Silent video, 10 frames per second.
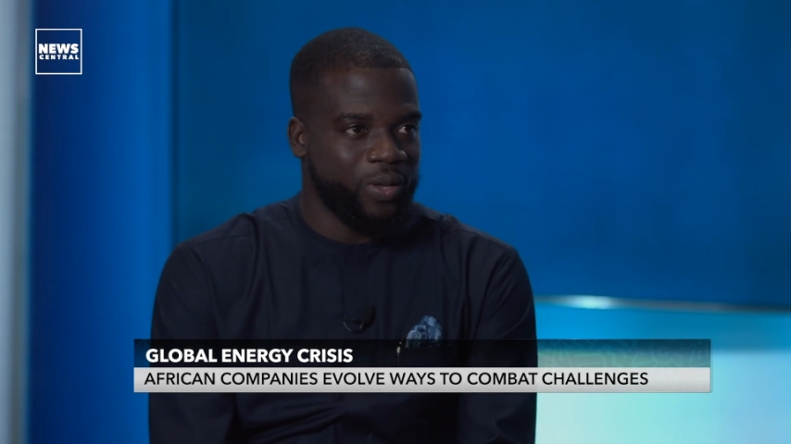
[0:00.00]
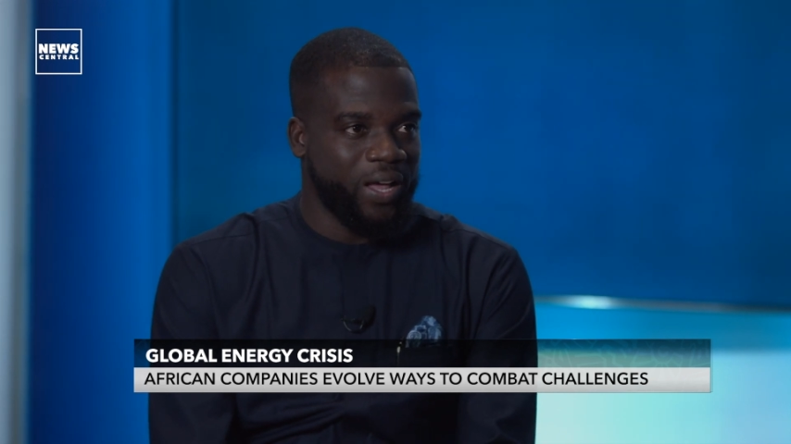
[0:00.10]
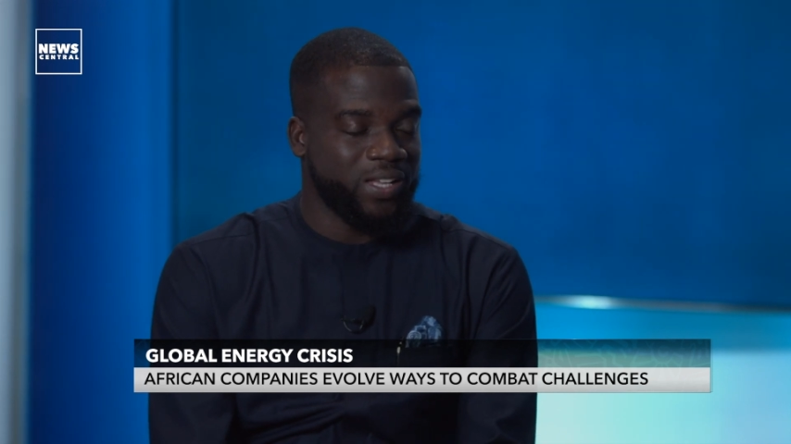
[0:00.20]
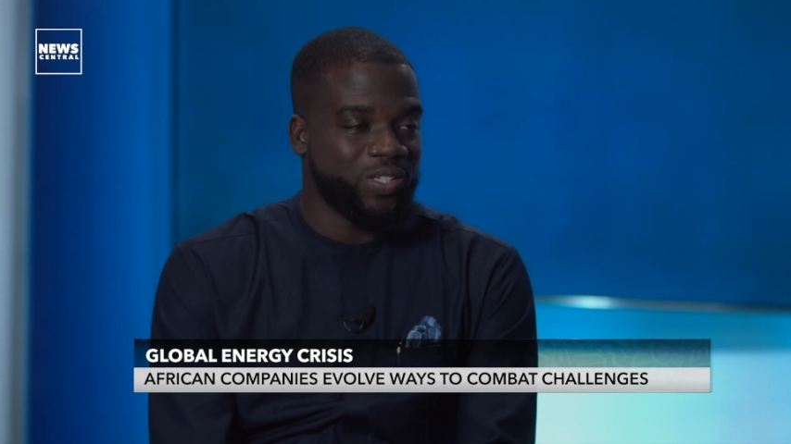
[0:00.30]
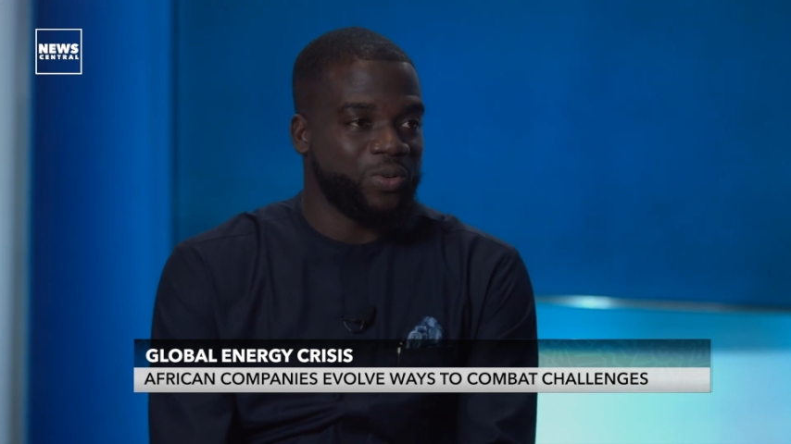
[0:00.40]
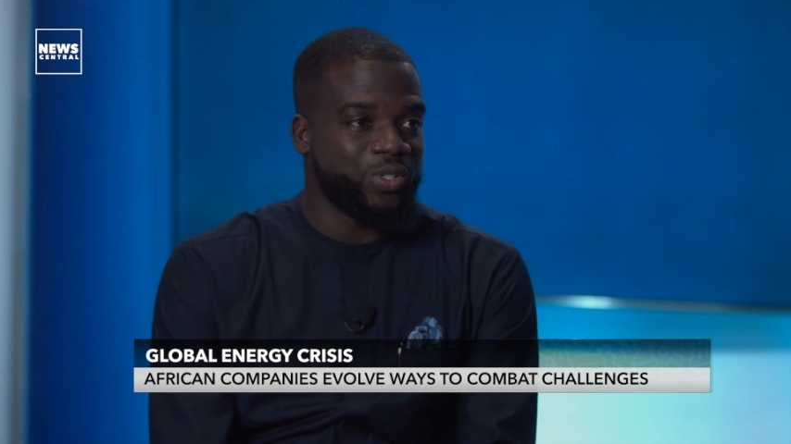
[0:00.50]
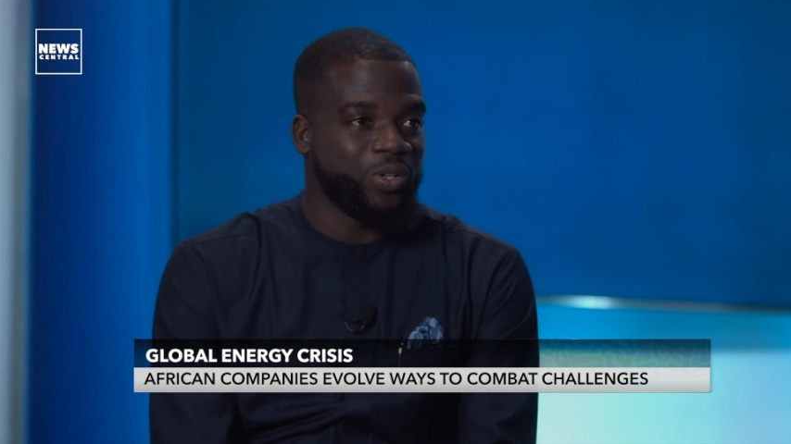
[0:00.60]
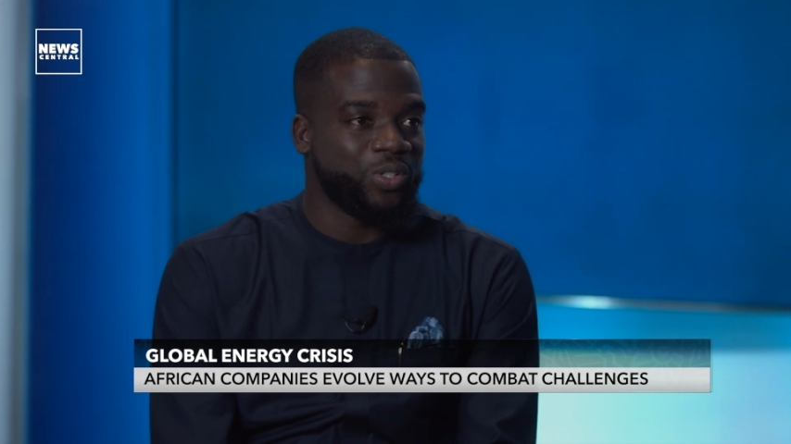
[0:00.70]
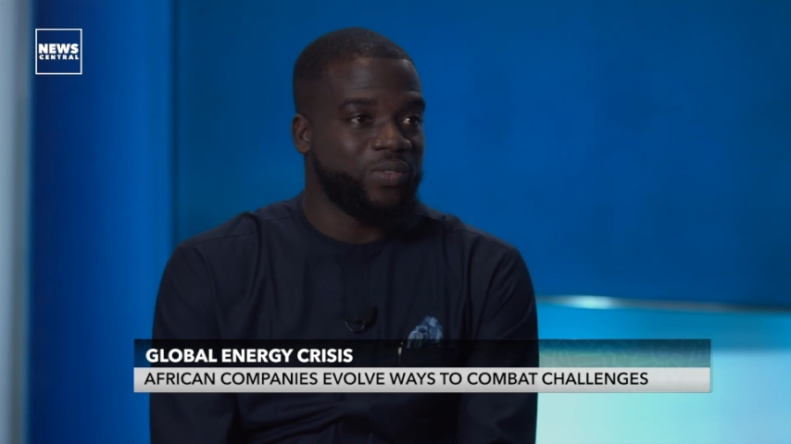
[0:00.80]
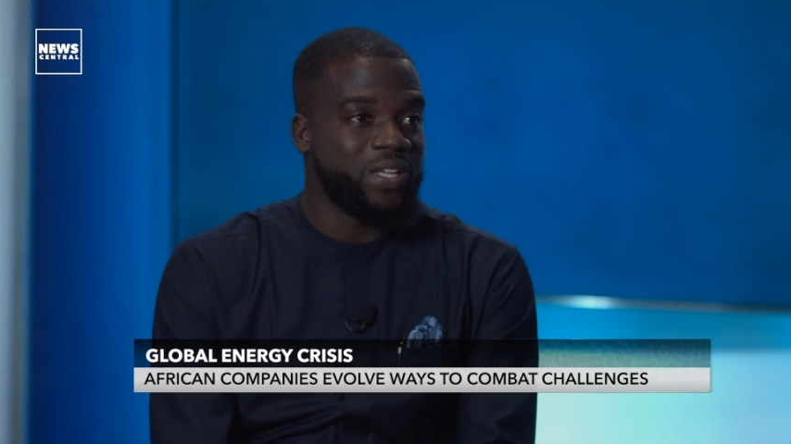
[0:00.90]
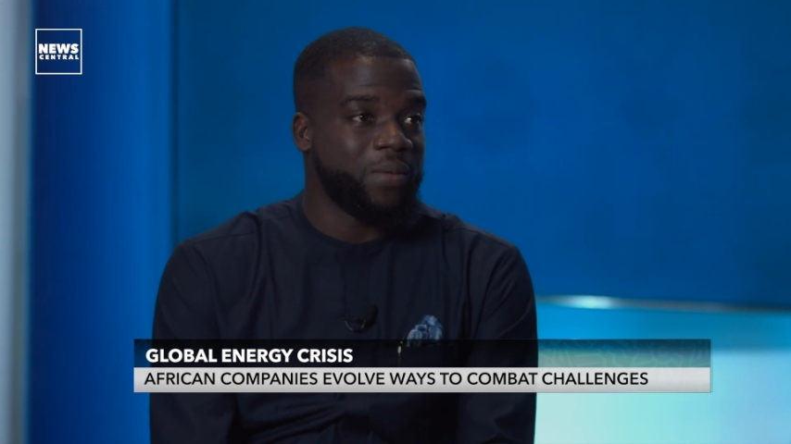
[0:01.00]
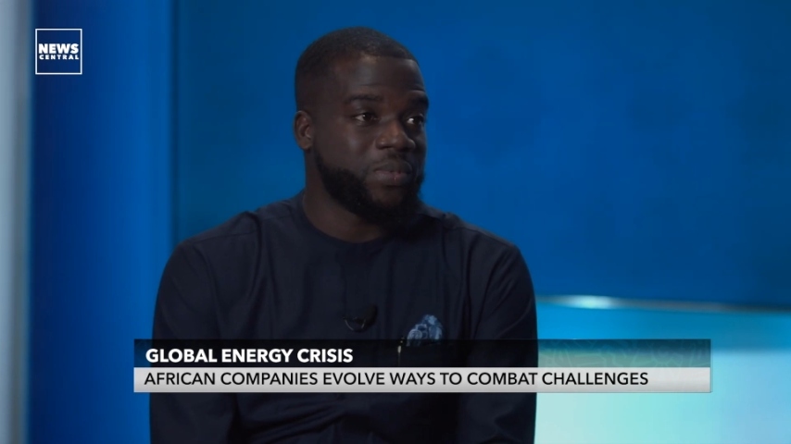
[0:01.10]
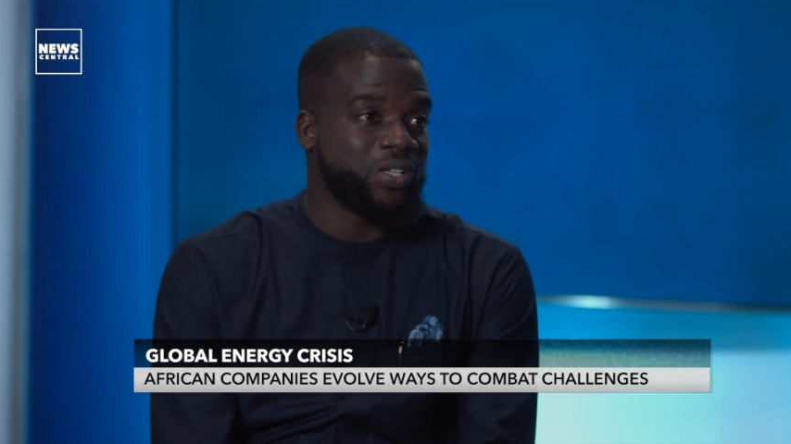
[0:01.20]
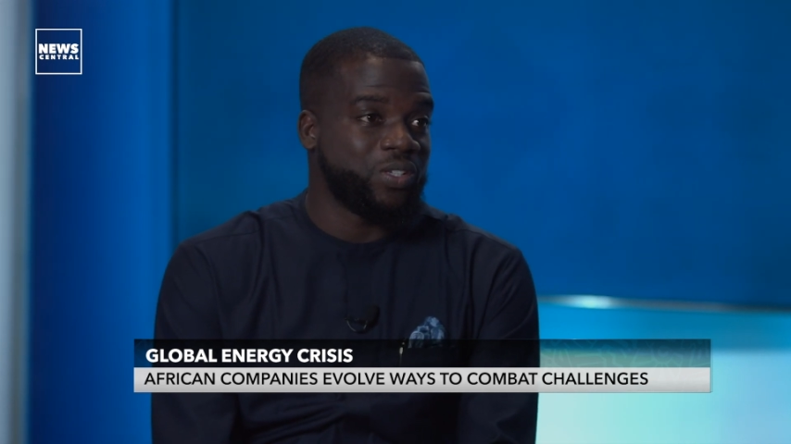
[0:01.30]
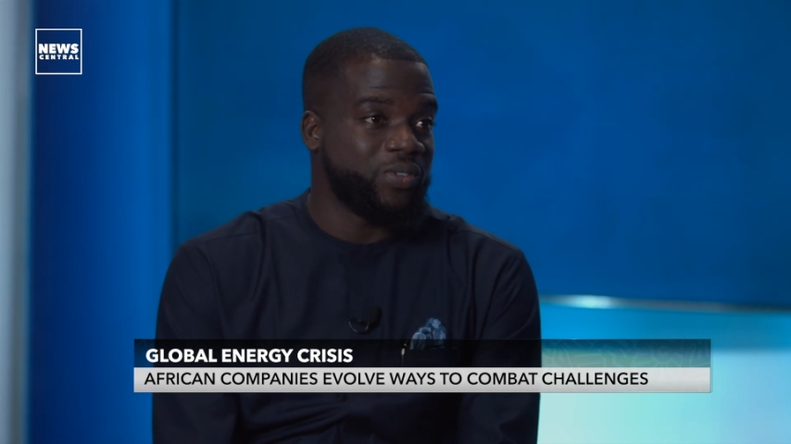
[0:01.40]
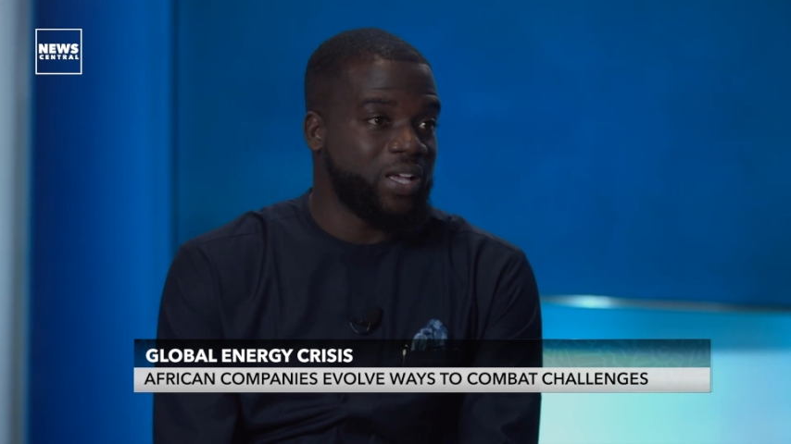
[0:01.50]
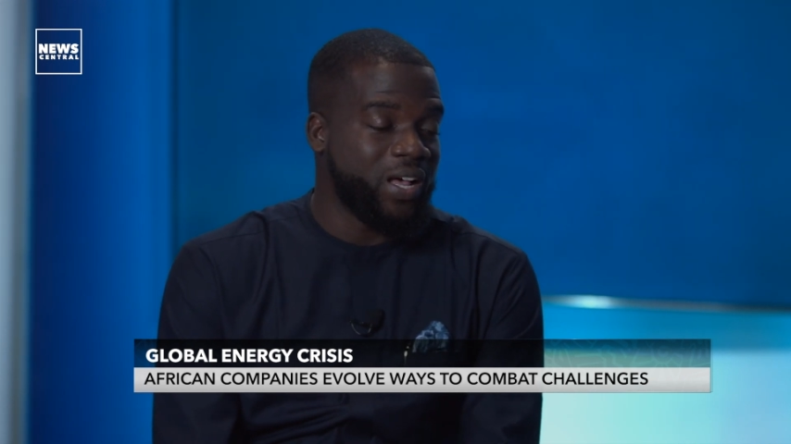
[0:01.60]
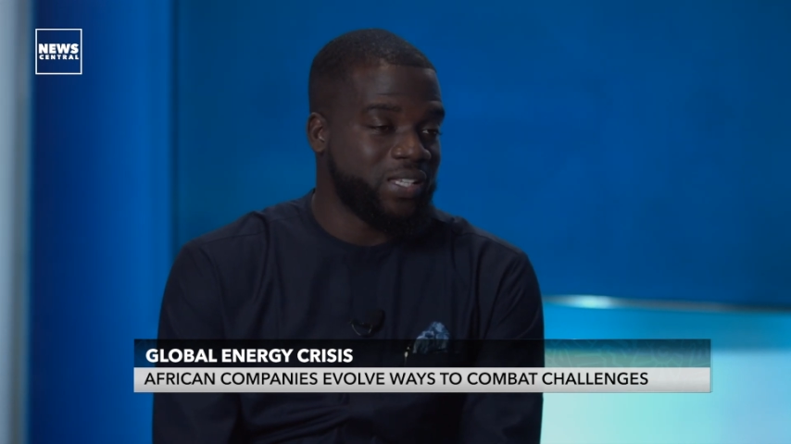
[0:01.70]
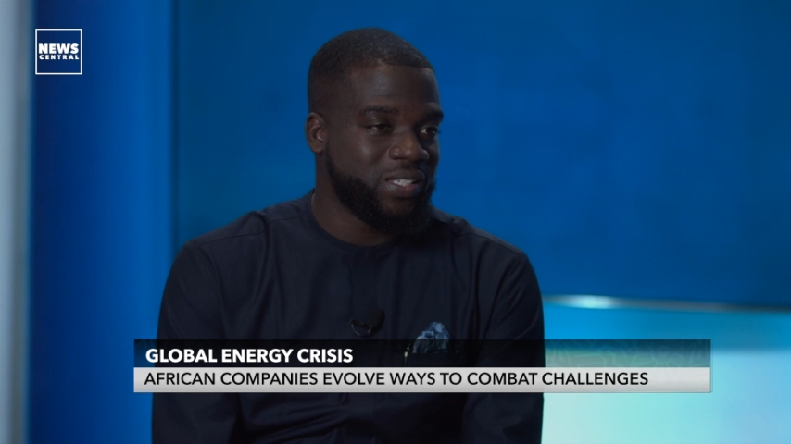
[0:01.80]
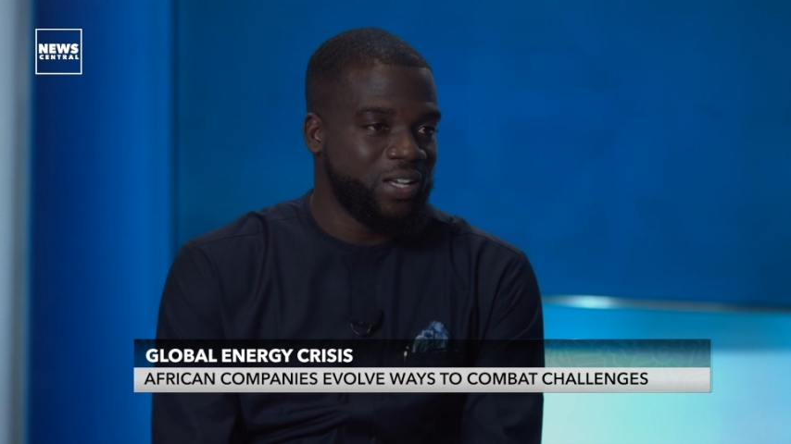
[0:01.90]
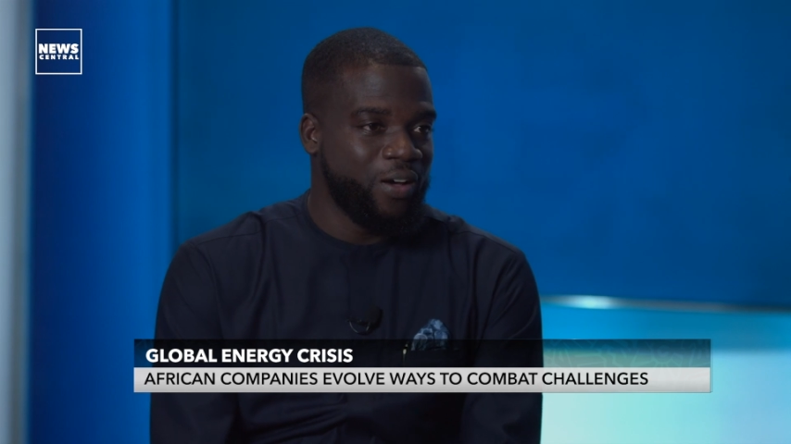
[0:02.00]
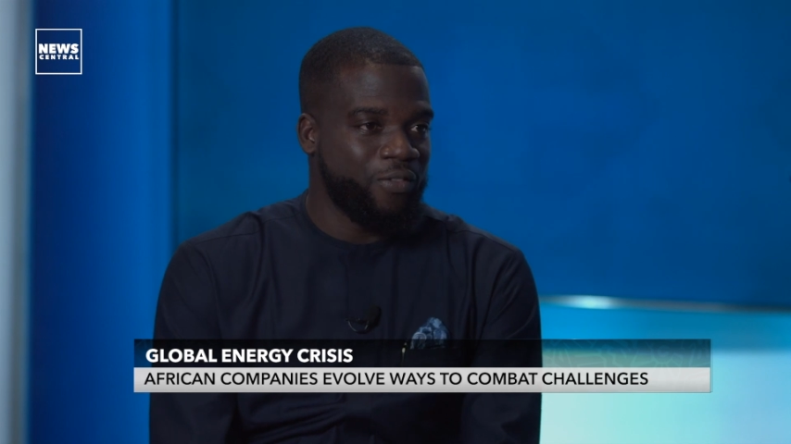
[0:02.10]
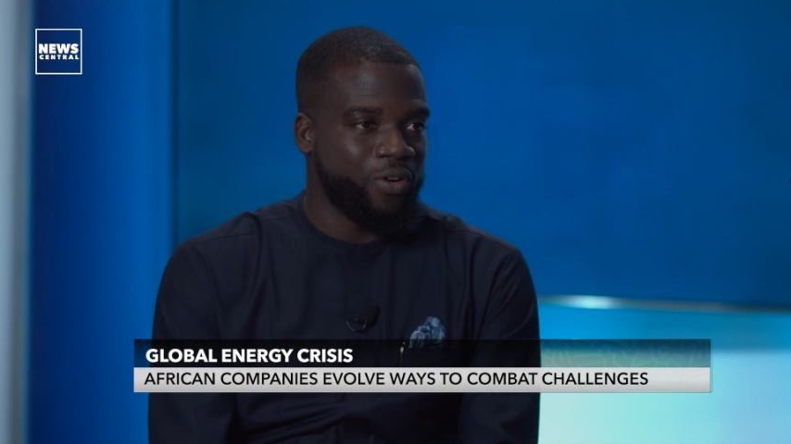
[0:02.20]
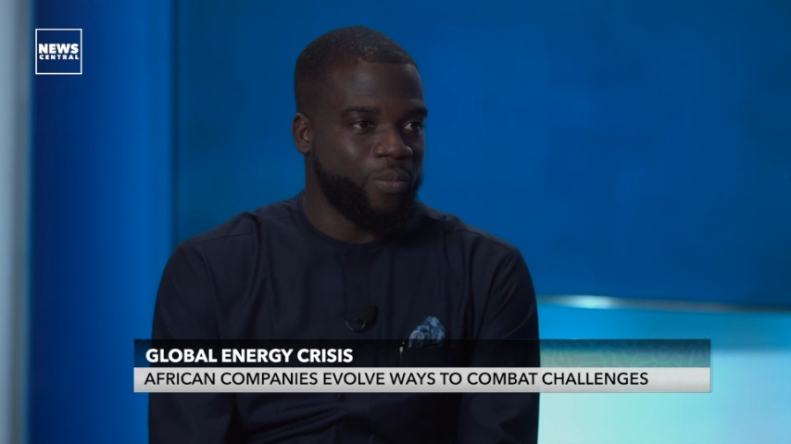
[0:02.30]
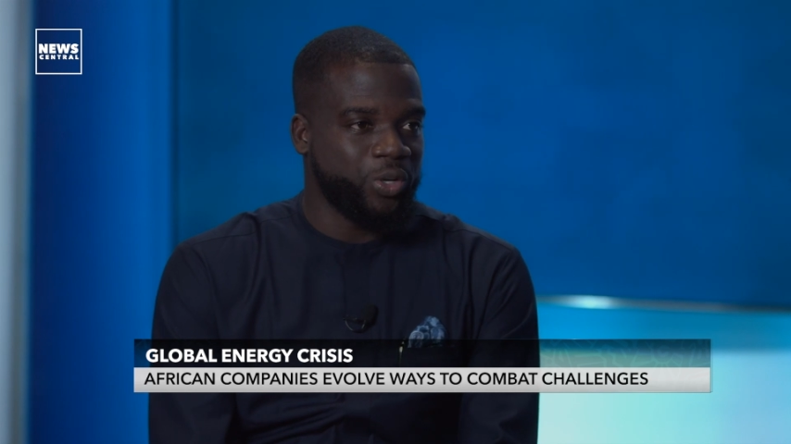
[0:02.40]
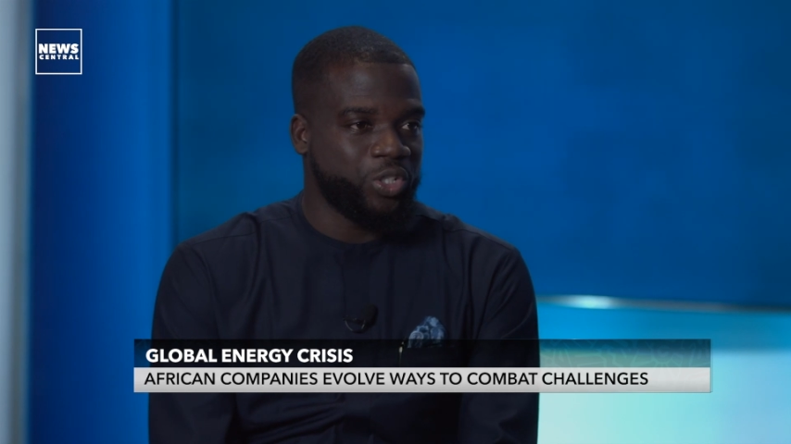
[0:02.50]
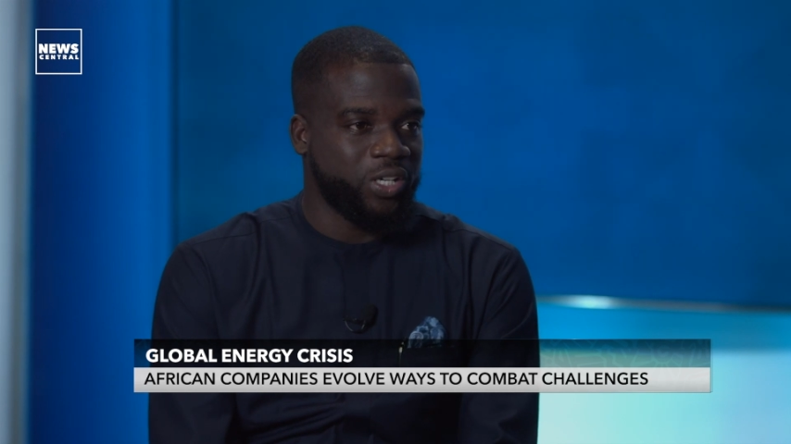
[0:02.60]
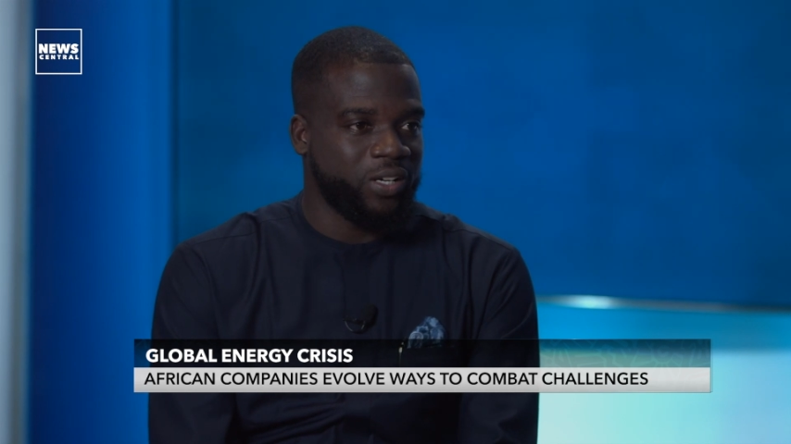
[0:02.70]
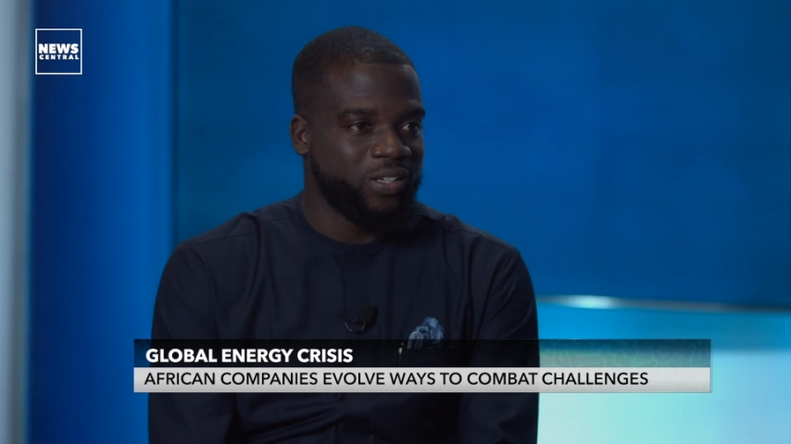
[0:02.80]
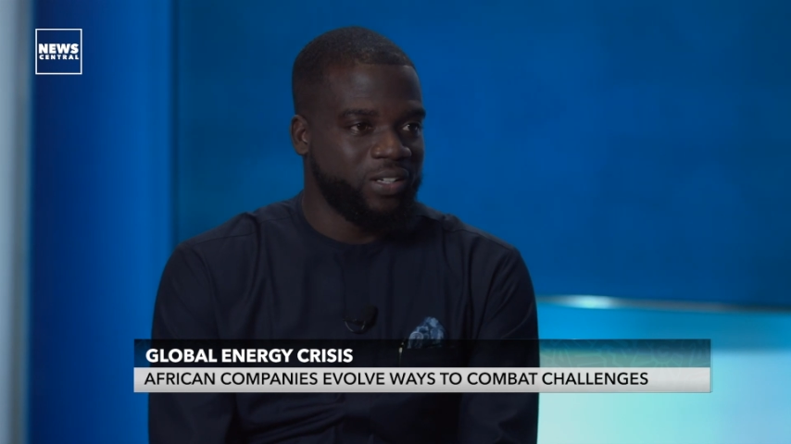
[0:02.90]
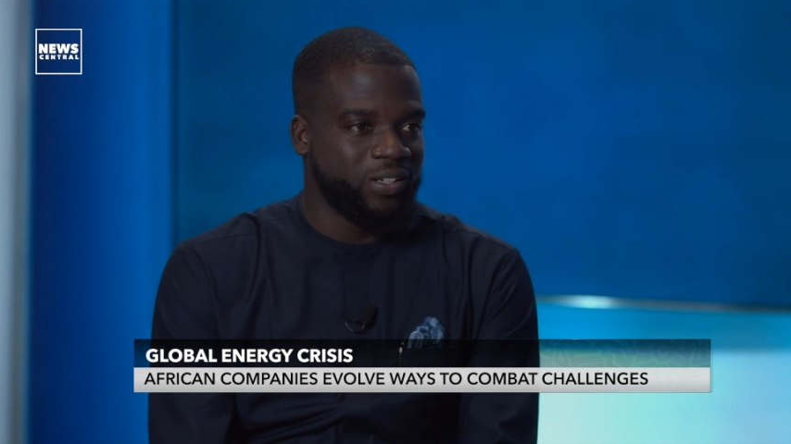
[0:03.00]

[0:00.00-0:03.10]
as a result of the absence of gas from Russia.